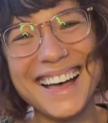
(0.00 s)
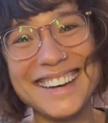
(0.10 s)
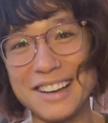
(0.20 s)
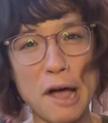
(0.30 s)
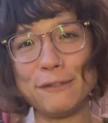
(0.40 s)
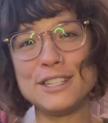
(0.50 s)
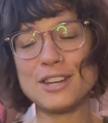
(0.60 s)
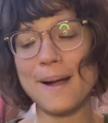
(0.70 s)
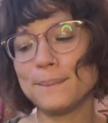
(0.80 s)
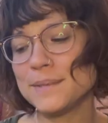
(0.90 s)
and coffee
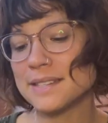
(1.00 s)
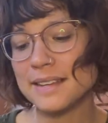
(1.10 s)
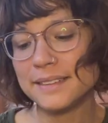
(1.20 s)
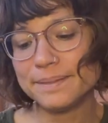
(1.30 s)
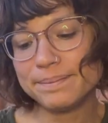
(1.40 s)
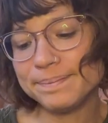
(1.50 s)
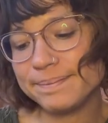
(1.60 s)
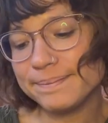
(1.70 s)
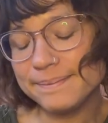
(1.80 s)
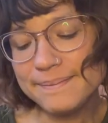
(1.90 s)
shops.
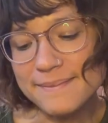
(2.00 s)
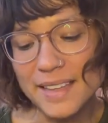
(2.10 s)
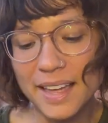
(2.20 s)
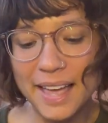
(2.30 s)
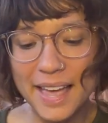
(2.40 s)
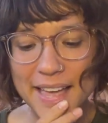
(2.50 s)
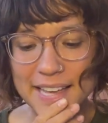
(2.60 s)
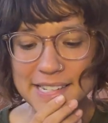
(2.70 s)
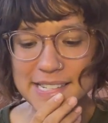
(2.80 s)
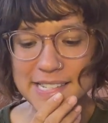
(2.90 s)

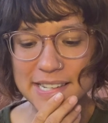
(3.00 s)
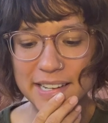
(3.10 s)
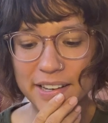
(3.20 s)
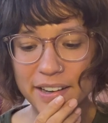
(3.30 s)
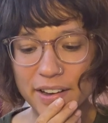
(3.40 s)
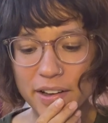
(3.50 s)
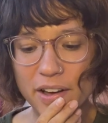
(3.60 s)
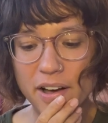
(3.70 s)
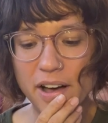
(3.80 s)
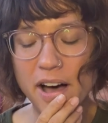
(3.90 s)
And
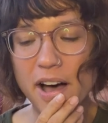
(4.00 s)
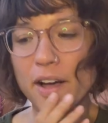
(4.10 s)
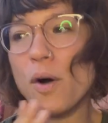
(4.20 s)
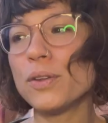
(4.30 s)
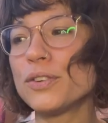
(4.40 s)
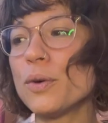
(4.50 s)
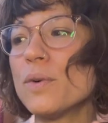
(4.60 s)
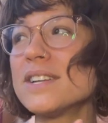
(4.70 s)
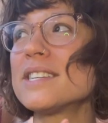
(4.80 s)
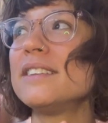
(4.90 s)
I also
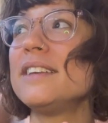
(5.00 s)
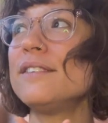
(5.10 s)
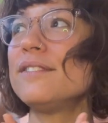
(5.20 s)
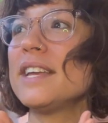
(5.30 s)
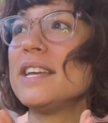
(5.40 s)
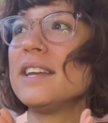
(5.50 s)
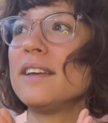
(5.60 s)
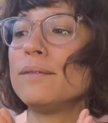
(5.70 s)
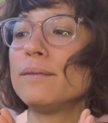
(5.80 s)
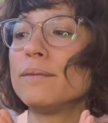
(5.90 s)
want to live in
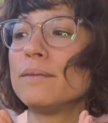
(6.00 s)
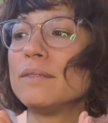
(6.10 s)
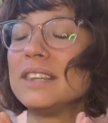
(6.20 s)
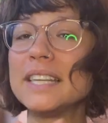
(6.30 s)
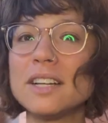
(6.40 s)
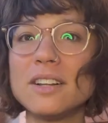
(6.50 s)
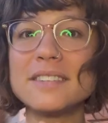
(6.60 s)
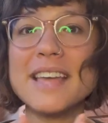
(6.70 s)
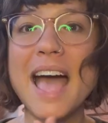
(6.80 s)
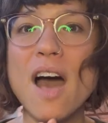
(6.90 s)
a little
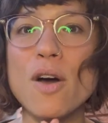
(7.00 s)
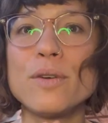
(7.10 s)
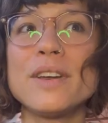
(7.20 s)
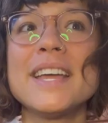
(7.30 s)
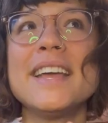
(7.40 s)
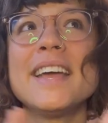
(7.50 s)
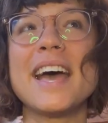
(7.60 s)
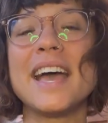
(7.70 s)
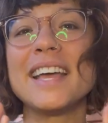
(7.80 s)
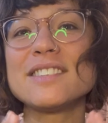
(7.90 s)
town,
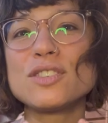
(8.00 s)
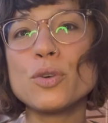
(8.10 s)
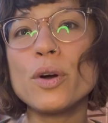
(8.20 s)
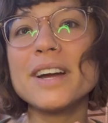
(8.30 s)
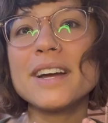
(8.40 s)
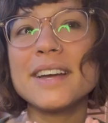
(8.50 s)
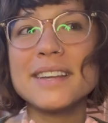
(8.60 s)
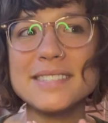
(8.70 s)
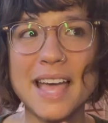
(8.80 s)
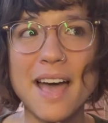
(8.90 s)
a historic
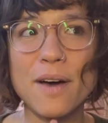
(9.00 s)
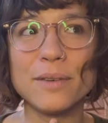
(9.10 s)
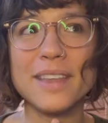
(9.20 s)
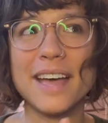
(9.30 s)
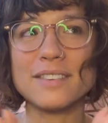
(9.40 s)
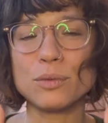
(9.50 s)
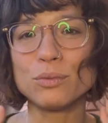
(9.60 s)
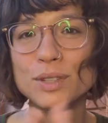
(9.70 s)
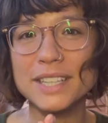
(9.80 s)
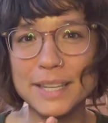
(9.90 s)
town that has a
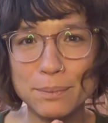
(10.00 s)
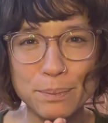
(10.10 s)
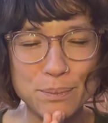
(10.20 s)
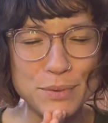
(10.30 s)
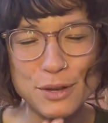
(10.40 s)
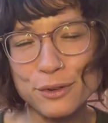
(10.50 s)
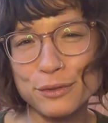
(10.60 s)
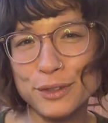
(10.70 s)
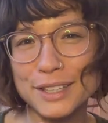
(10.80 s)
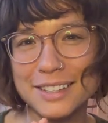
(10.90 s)
really
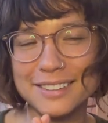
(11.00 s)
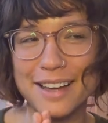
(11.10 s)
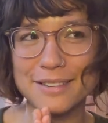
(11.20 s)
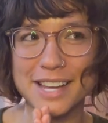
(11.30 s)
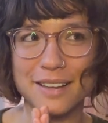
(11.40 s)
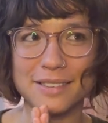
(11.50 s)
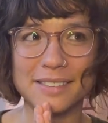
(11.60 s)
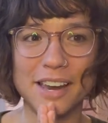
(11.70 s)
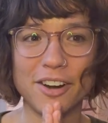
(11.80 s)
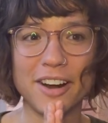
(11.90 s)
beautiful little downtown
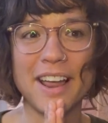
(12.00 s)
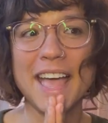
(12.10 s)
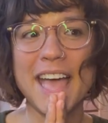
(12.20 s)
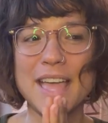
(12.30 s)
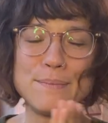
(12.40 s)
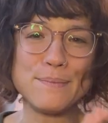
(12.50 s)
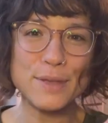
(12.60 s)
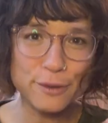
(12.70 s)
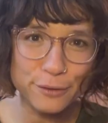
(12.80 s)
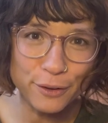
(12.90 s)
center and
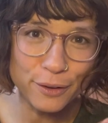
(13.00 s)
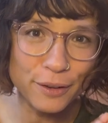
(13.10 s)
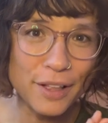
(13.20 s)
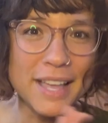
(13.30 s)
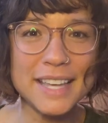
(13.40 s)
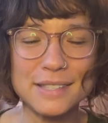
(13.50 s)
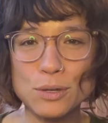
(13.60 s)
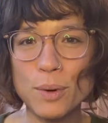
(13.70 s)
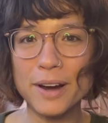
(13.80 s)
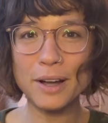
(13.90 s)
beautiful
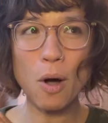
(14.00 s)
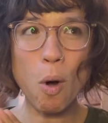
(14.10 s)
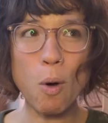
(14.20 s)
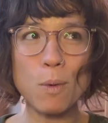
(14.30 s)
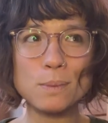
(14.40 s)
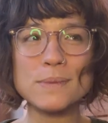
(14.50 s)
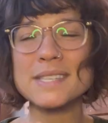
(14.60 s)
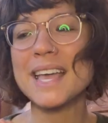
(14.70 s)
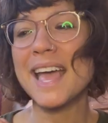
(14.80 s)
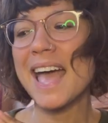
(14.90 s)
historic
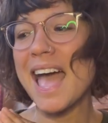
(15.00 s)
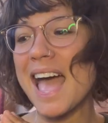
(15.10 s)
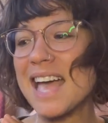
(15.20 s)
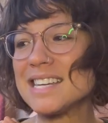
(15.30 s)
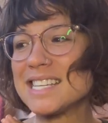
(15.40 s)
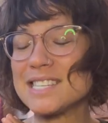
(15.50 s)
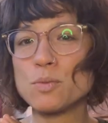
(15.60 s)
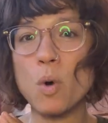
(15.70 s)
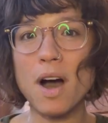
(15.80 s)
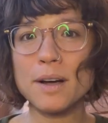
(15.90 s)
homes and is
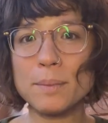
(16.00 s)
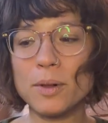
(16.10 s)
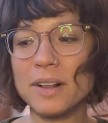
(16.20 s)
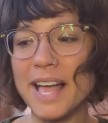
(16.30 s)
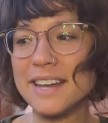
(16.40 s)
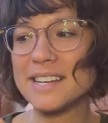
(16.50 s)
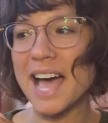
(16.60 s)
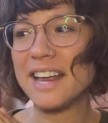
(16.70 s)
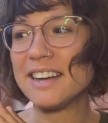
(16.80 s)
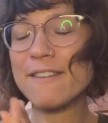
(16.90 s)
walkable and
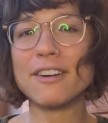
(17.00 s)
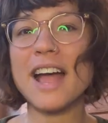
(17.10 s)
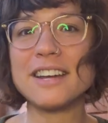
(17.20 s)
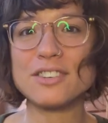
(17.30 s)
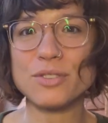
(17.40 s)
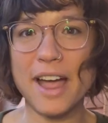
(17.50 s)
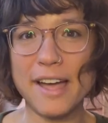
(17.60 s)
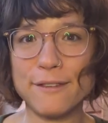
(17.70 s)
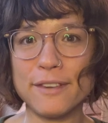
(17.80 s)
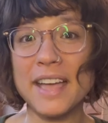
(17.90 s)
I never had to
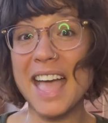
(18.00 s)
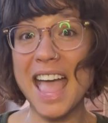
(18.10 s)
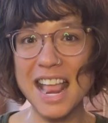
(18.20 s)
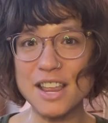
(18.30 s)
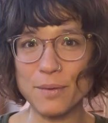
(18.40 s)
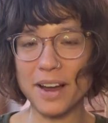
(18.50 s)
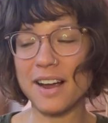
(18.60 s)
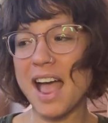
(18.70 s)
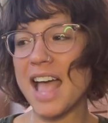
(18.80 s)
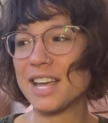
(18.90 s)
drive
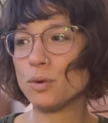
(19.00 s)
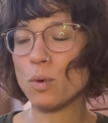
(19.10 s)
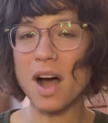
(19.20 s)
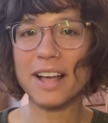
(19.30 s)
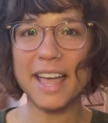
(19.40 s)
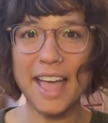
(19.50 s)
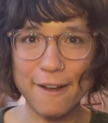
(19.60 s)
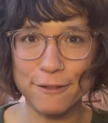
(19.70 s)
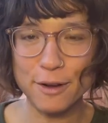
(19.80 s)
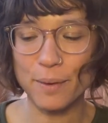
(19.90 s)
anywhere. I could walk
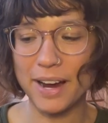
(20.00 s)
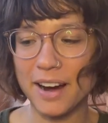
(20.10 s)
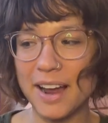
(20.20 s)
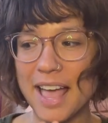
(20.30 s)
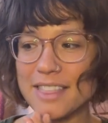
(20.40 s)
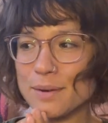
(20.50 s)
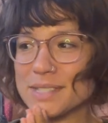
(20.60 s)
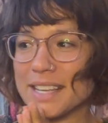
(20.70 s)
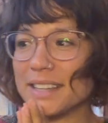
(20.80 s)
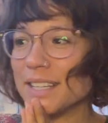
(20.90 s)
everywhere and there
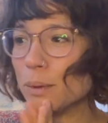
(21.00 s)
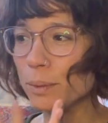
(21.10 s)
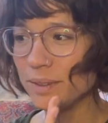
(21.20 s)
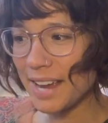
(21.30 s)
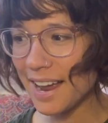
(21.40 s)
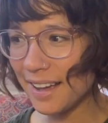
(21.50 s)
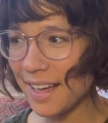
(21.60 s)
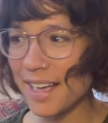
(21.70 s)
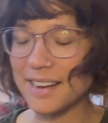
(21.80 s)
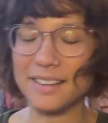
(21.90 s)
was like a little
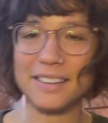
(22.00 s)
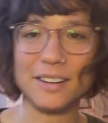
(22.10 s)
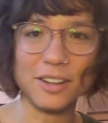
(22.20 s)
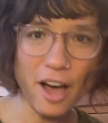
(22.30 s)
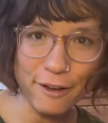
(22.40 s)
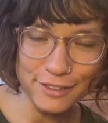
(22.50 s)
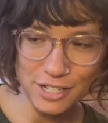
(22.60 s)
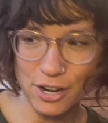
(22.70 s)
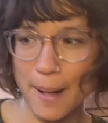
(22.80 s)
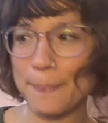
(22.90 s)
bodega and a little coffee
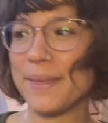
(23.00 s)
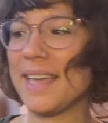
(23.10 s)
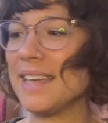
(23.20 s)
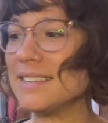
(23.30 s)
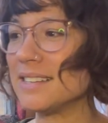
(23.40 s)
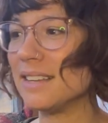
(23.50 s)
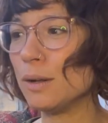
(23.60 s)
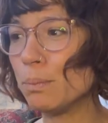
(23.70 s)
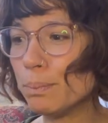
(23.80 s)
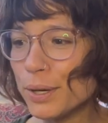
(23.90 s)
shop and a
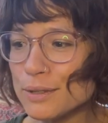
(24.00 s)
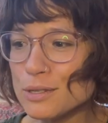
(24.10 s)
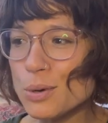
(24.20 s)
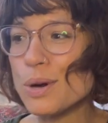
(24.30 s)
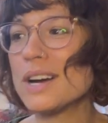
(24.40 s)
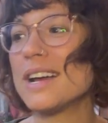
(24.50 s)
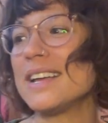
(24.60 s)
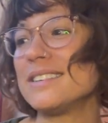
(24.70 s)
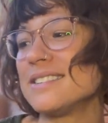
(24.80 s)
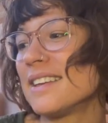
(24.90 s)
little bookstore
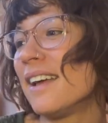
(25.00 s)
and